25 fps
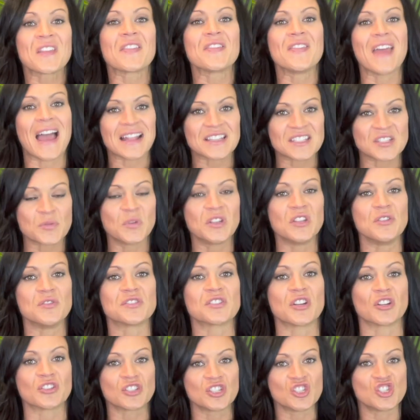that's when you
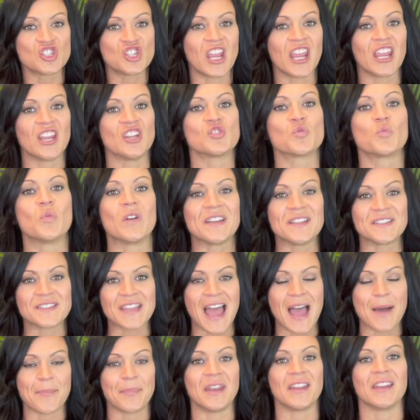start to change what is
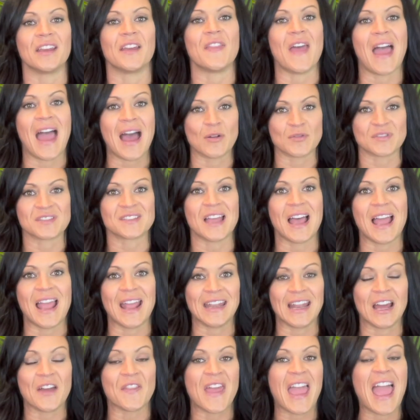happening on the
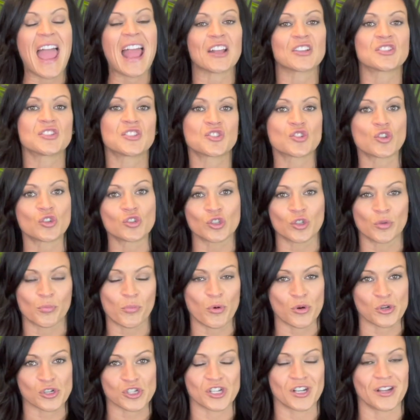outside, on the external
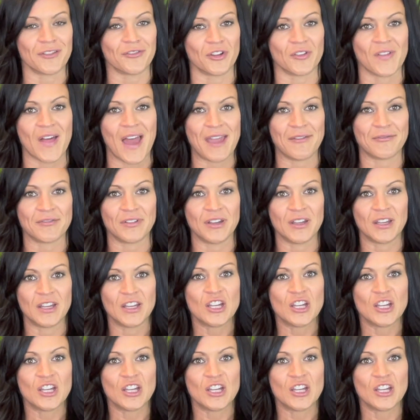portion of your life.